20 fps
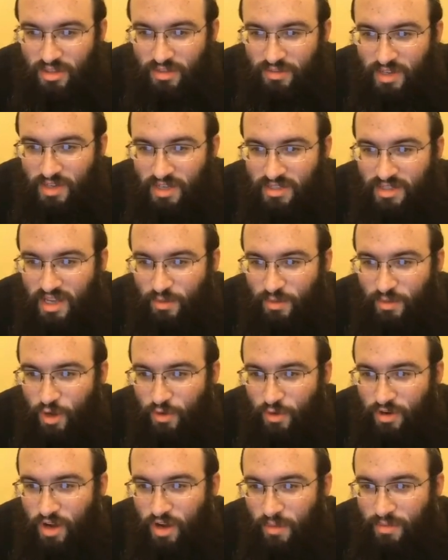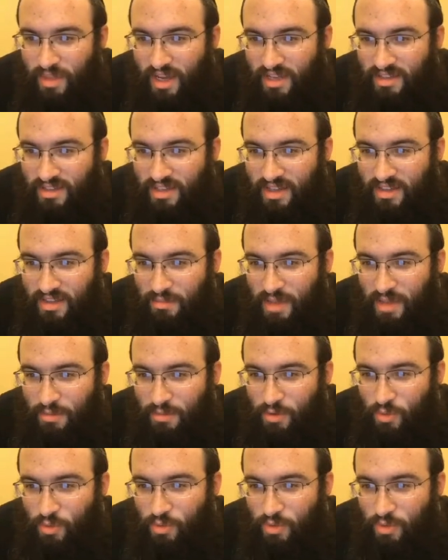If yes, how do we overcome the idea that
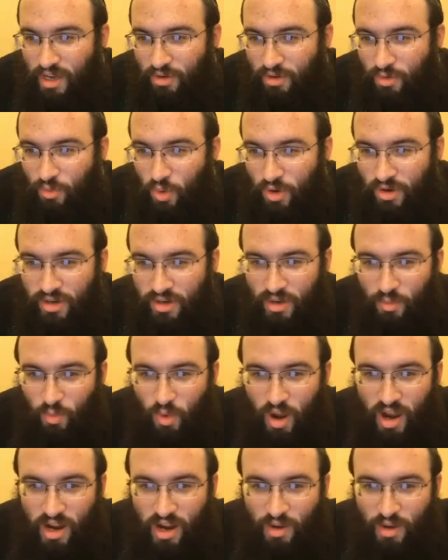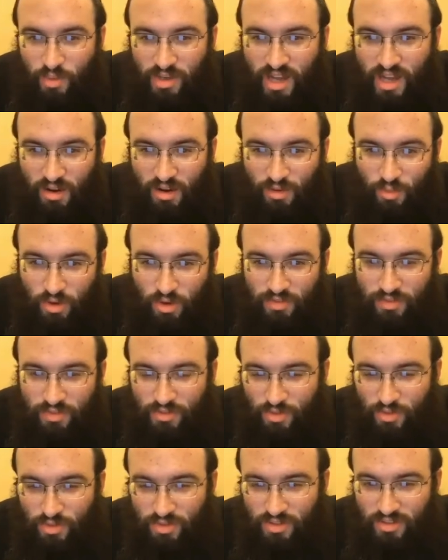maybe we will get rewarded and why are we not rewarded
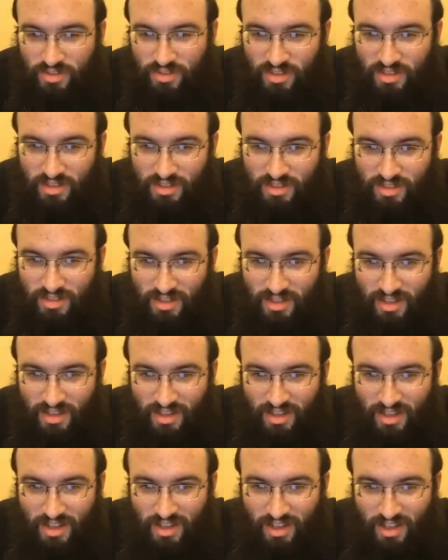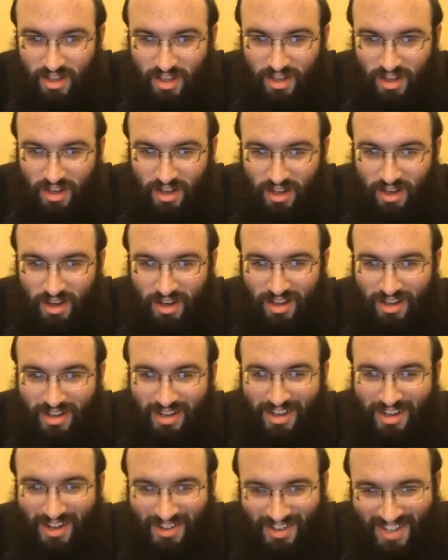for doing those things?
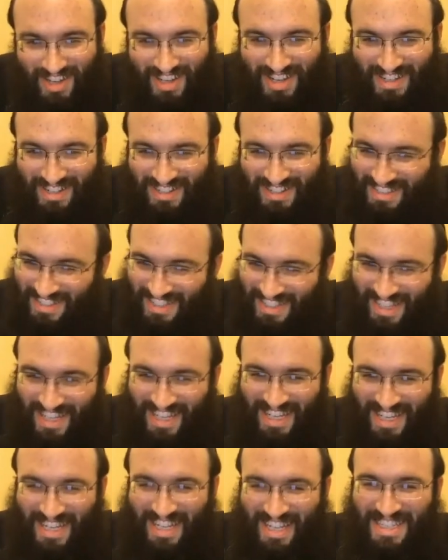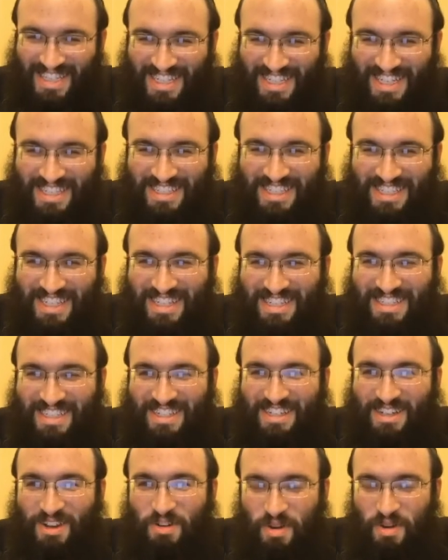Okay, it's it's
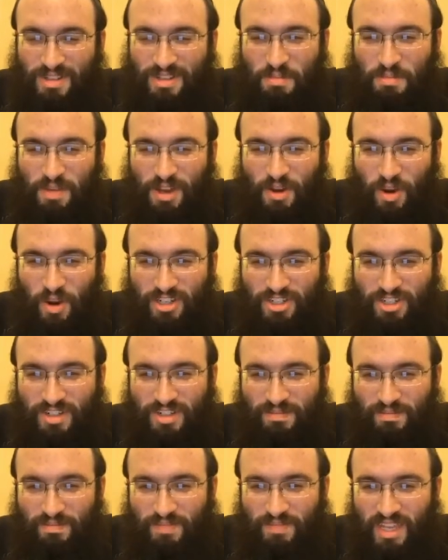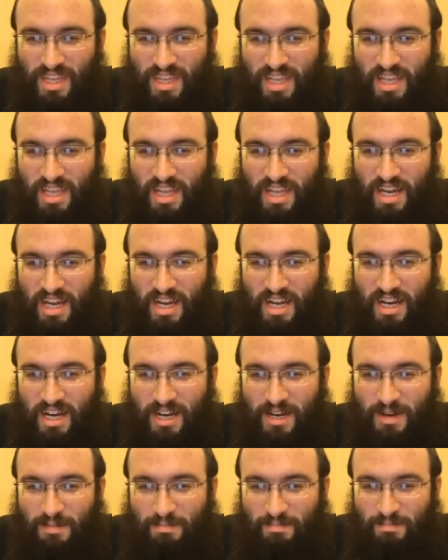it's a it's a big question.
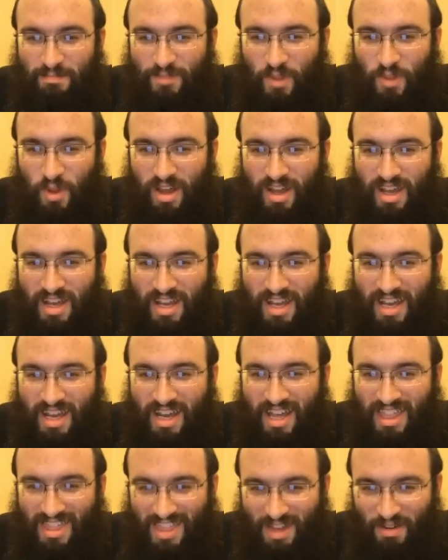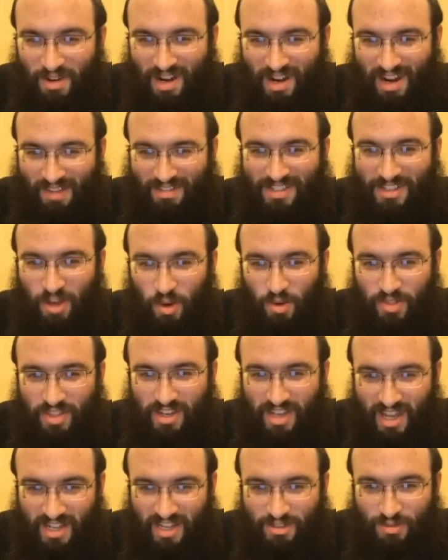Um, I think we're gonna have to start
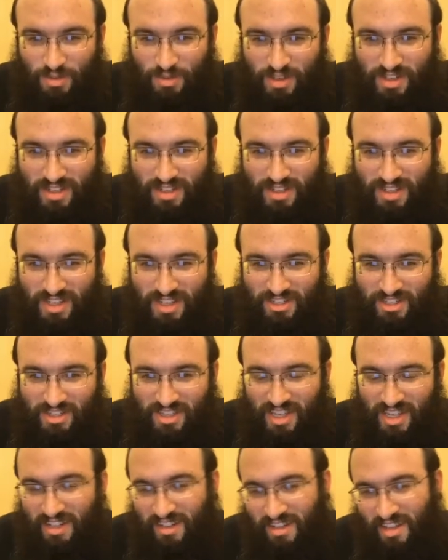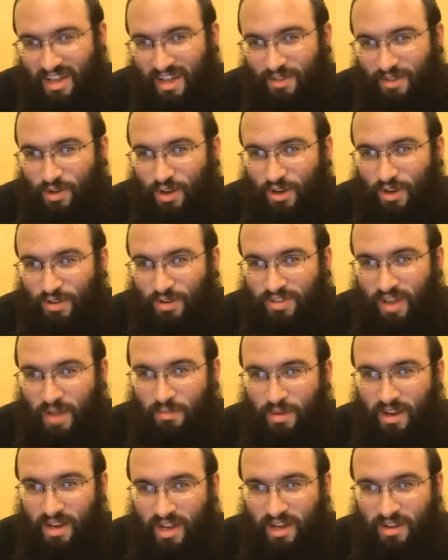with it next week. It's just that we don't have
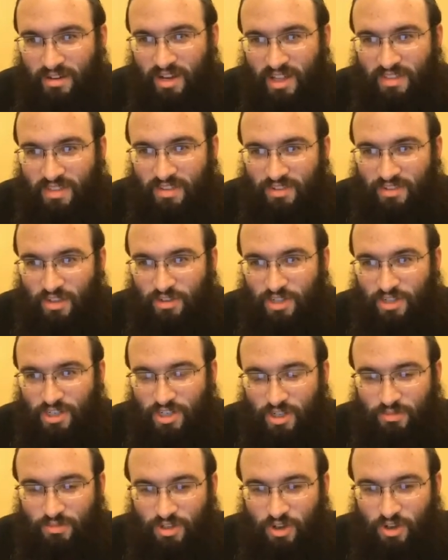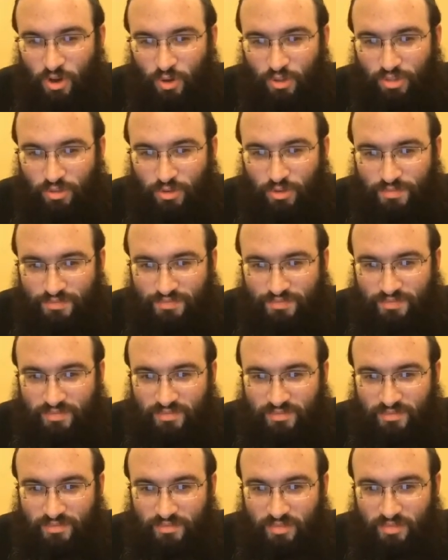time right now, and there's other shiurim to go
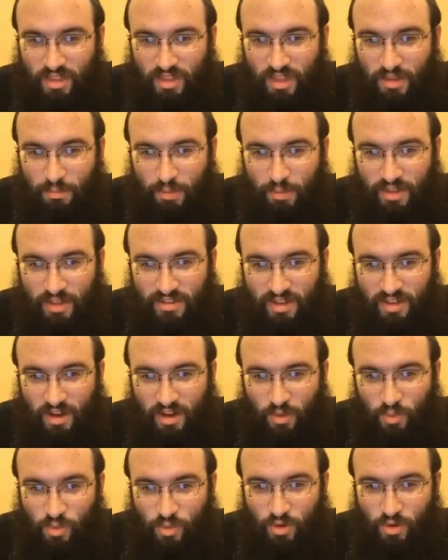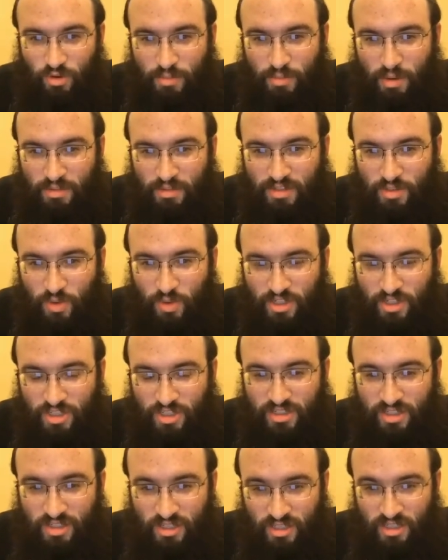through. But uh, we will remember this
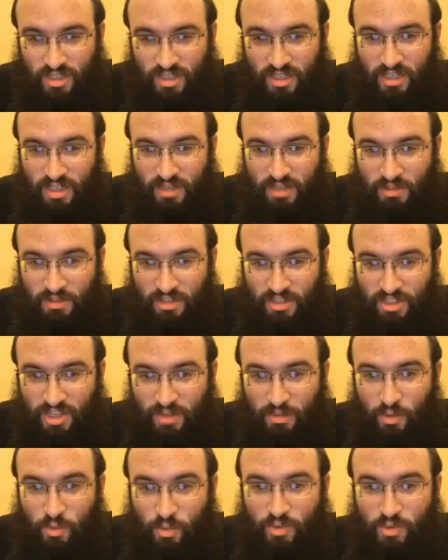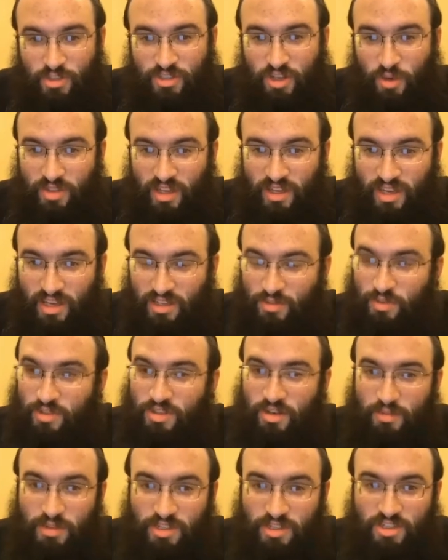question, and Hashem, and we will start with that next
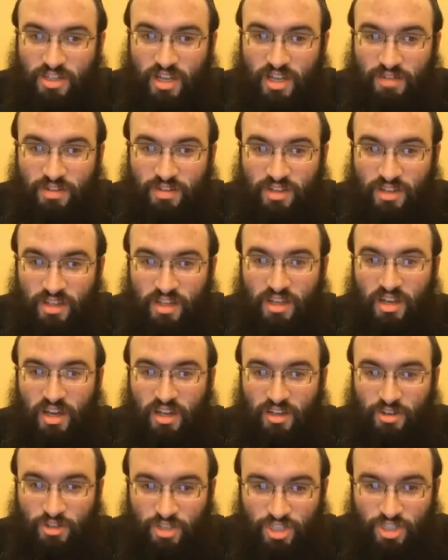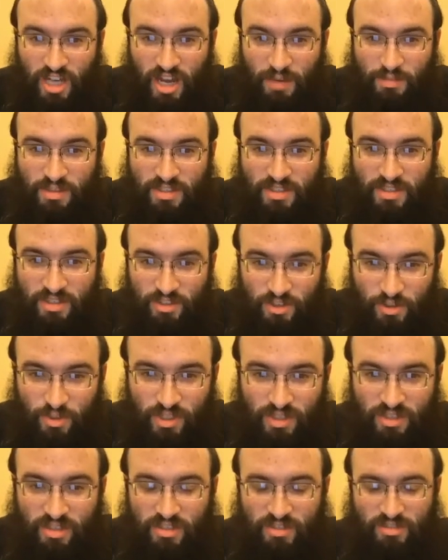week. So everybody should have a, a good Shabbos and a
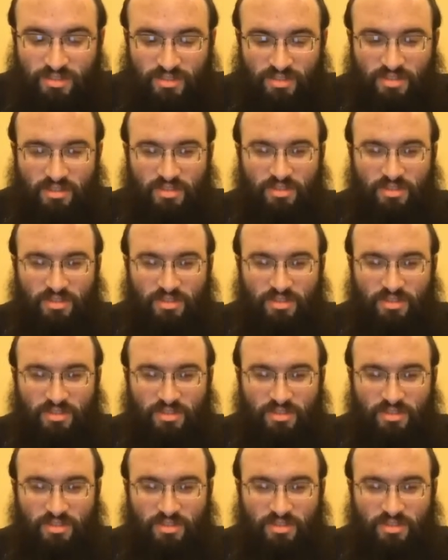good week.